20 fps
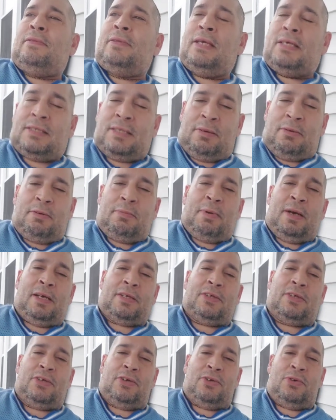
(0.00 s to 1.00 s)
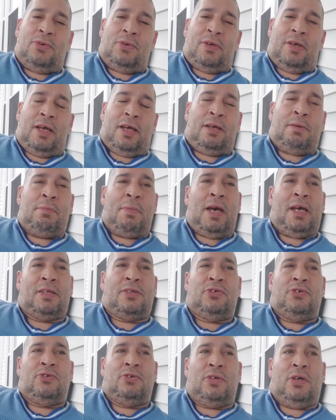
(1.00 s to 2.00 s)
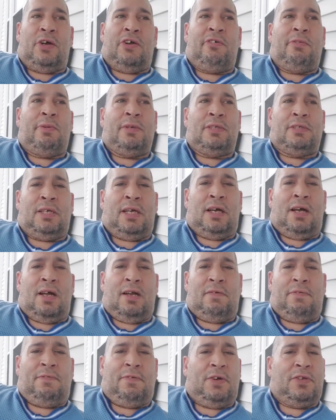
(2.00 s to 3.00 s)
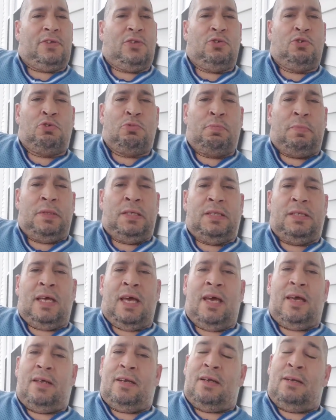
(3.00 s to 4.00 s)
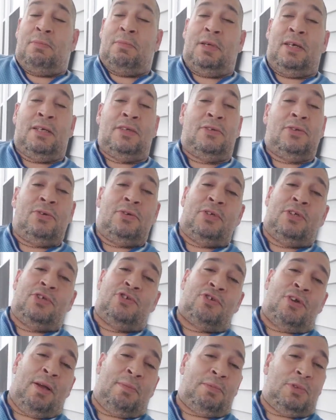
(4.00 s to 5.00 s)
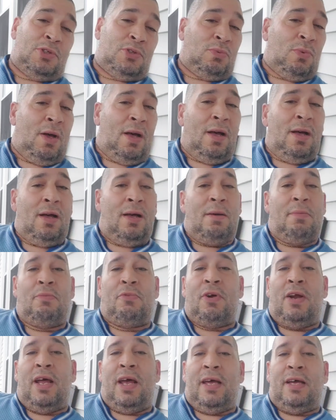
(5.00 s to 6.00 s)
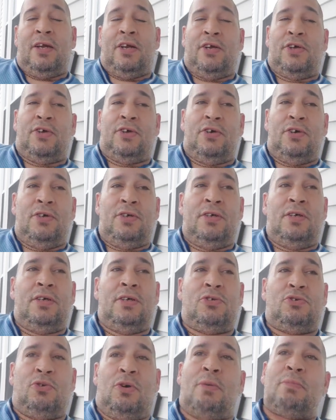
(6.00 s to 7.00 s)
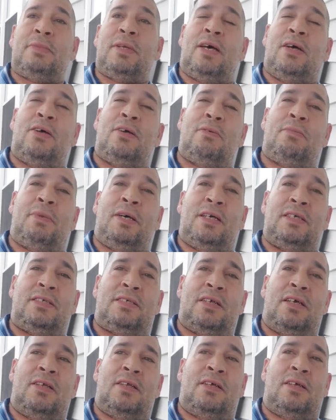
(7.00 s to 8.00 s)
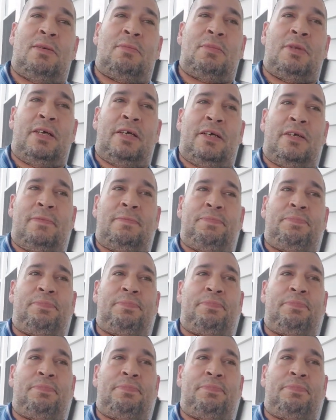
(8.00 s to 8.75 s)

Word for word: they sent me back to the unit. I come back to you, and everybody's like, "How the fuck did you beat that?" And I'm like, "Dude, he dropped the swab, right? I got a good." So I'm telling my celly, I'm like,